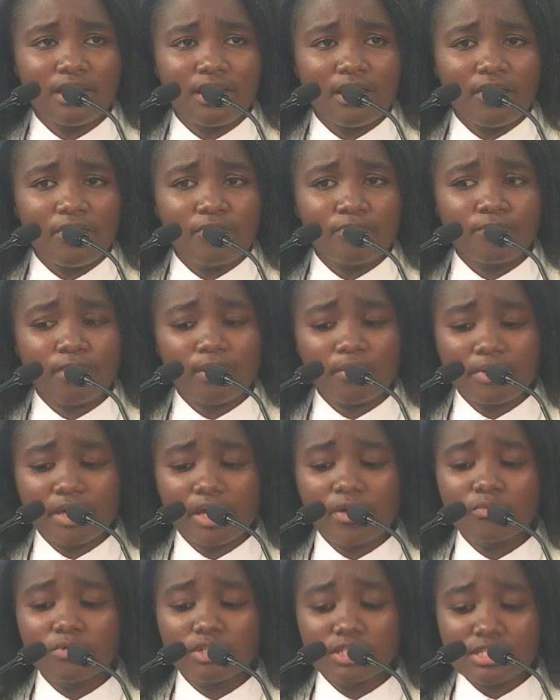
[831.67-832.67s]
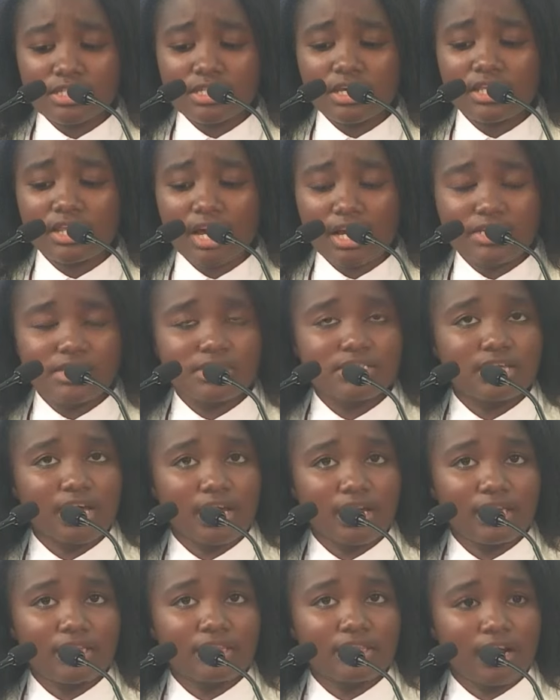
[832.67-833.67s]
For me, I would say that
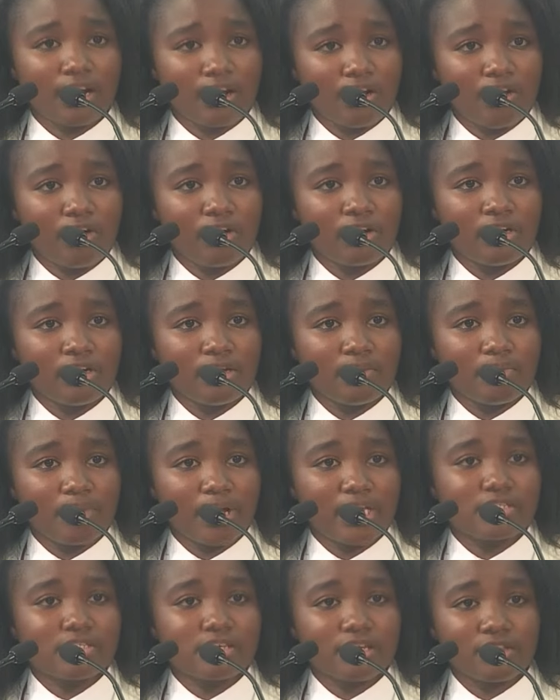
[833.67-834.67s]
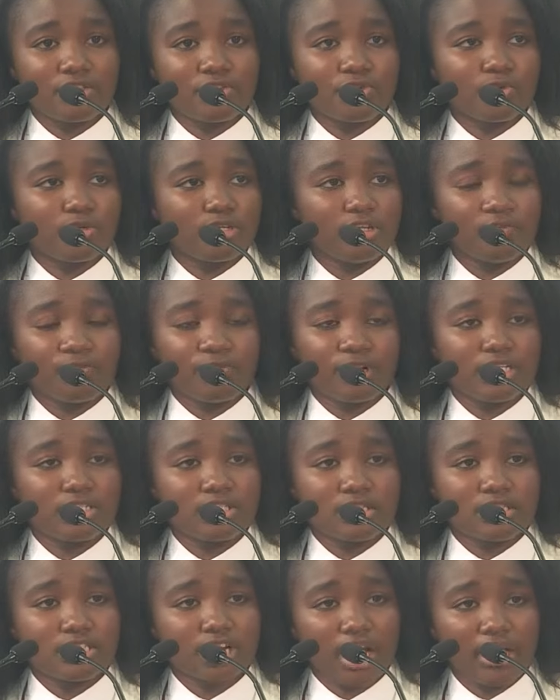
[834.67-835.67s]
staying in the Lord, passing through
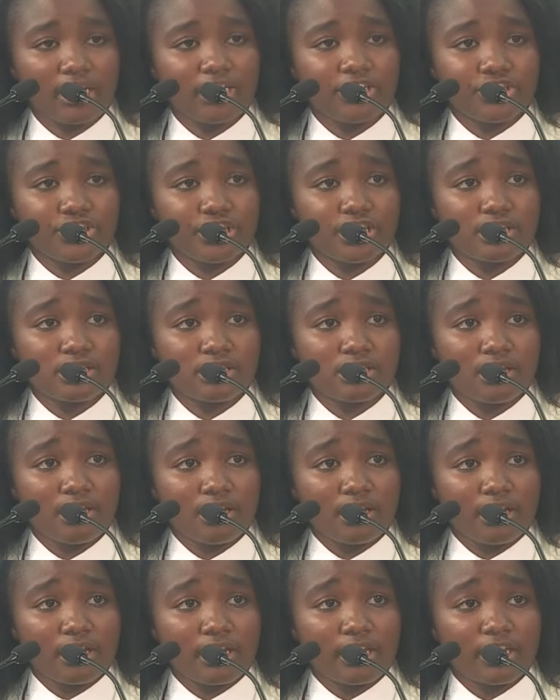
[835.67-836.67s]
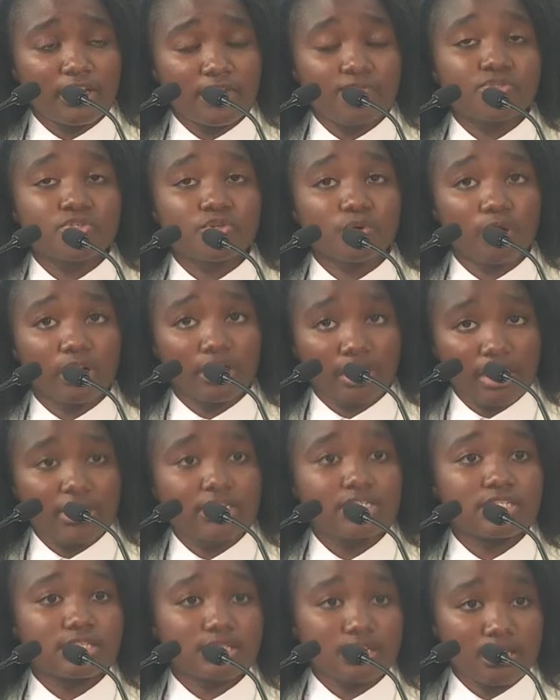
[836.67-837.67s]
different challenges, gives you great
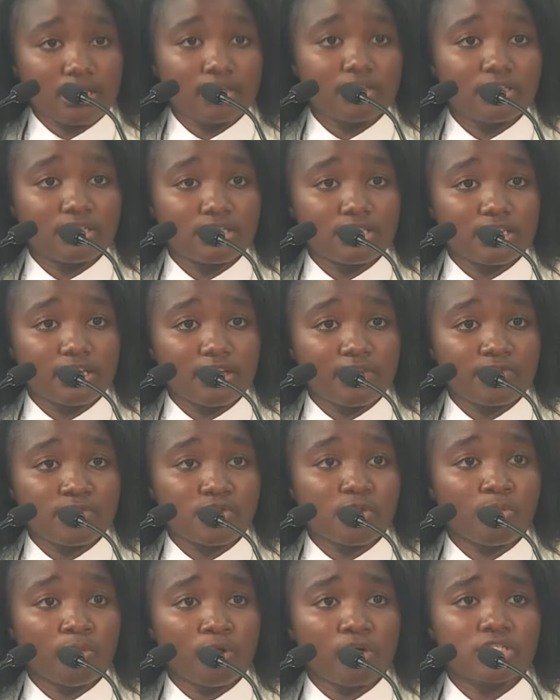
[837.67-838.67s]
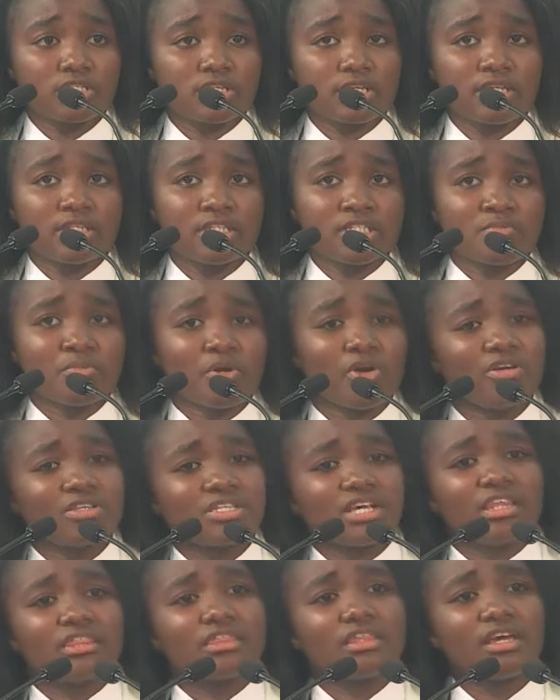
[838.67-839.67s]
skills, gives you more skills, because
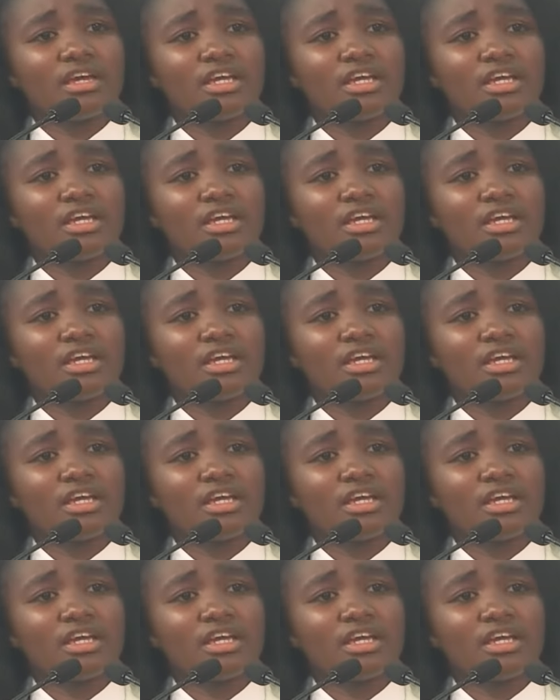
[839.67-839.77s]
I think he